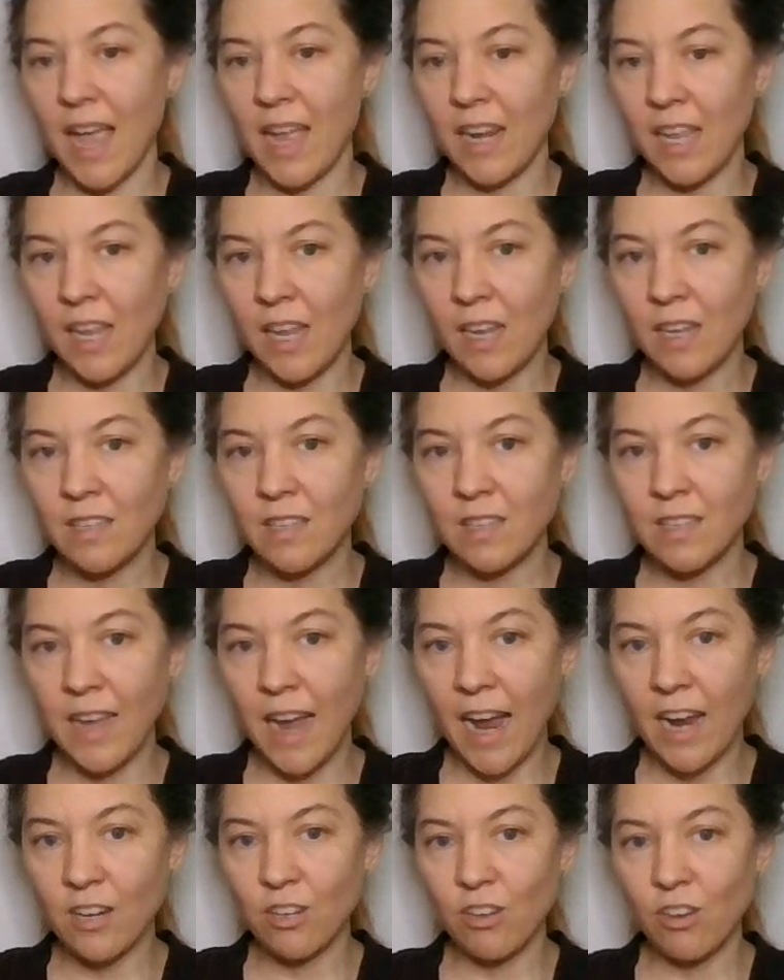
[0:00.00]
any
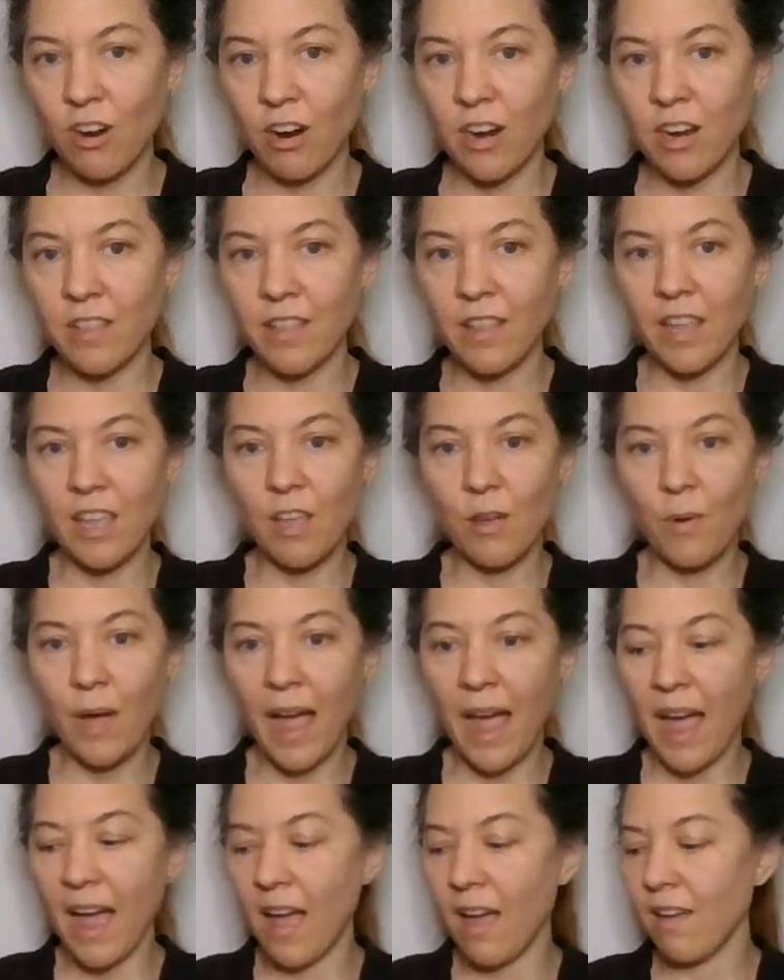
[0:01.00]
stash yarn that you
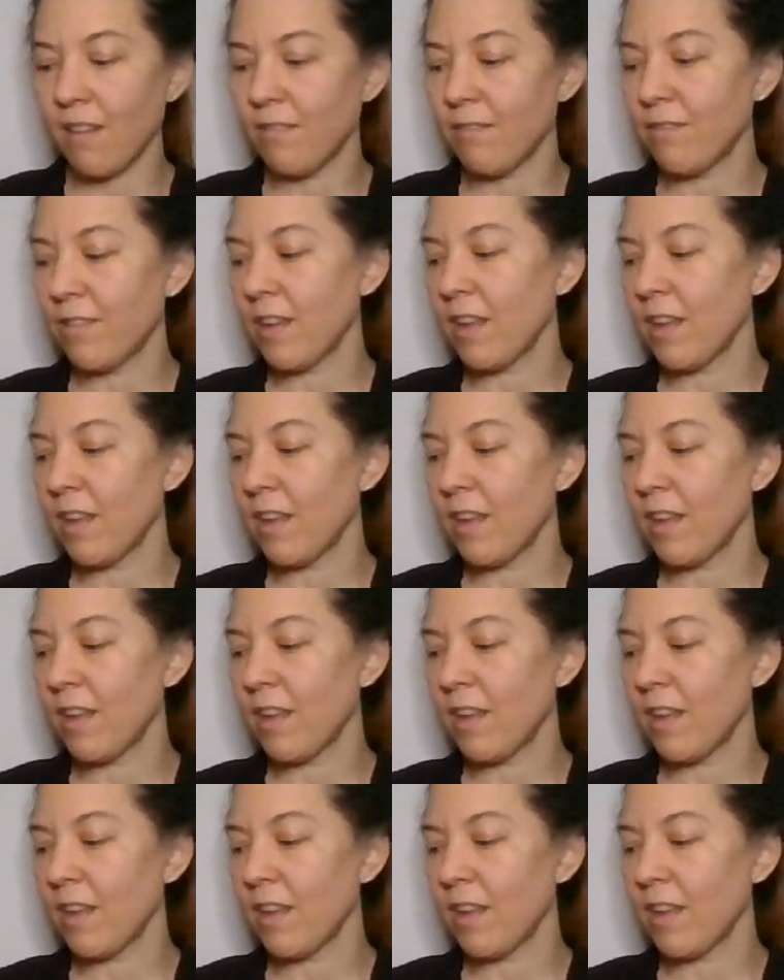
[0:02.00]
have.